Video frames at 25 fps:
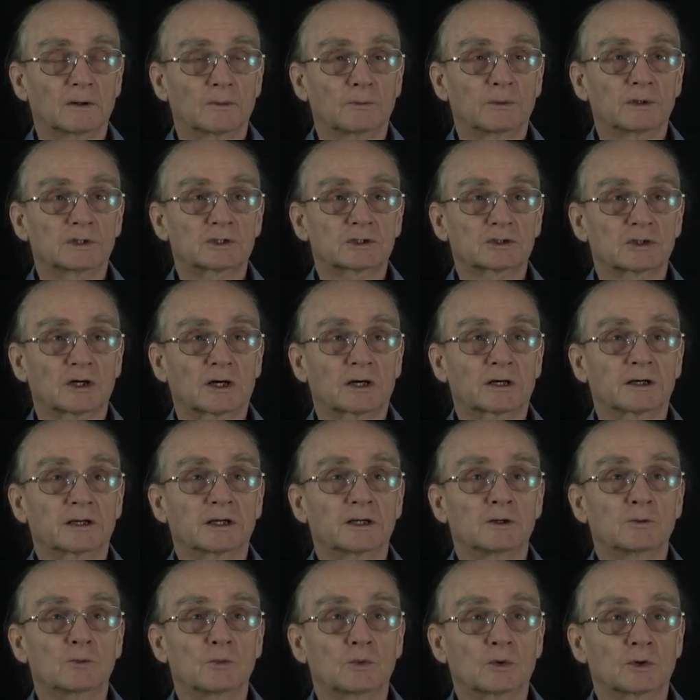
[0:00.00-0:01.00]
which are
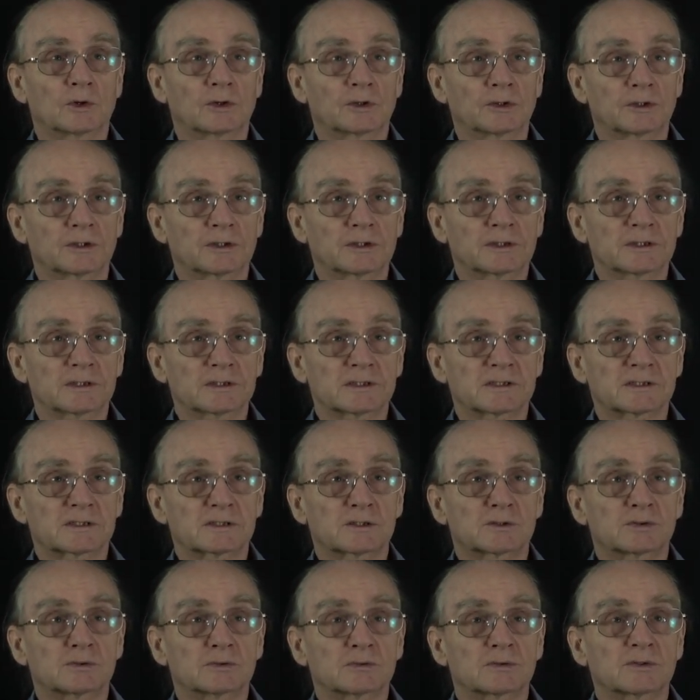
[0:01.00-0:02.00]
inverse
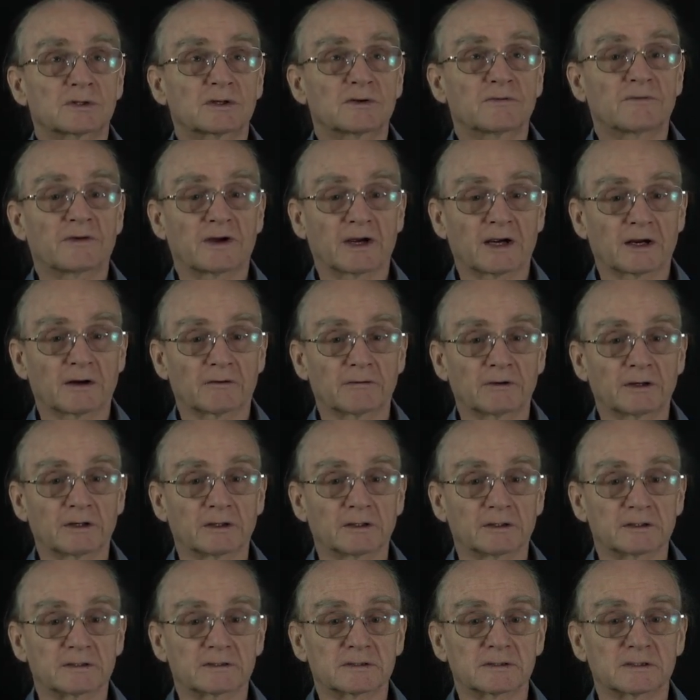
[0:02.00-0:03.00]
to the
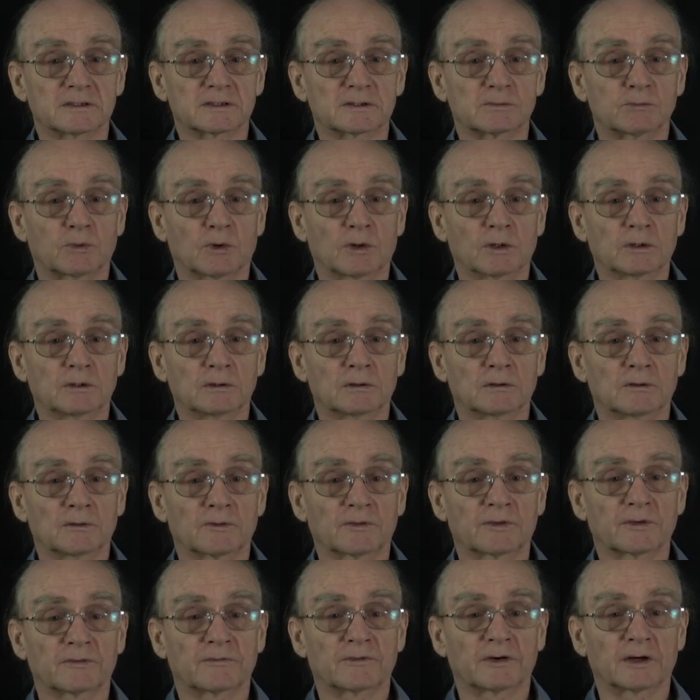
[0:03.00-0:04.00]
variances, 1
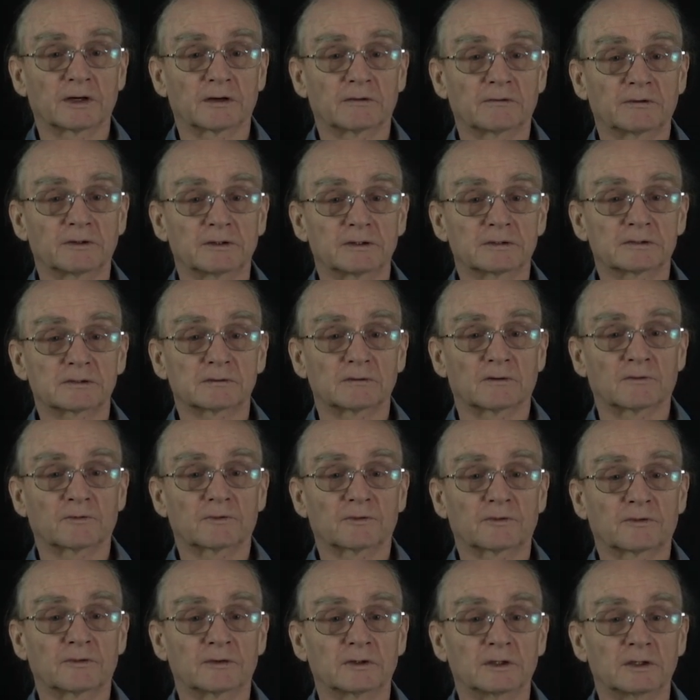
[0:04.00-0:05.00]
over the variance
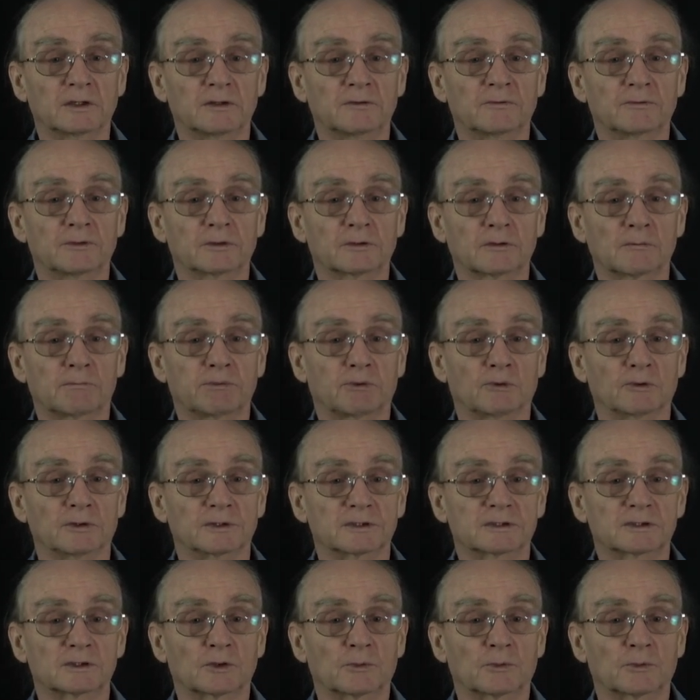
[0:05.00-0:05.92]
of the individual points.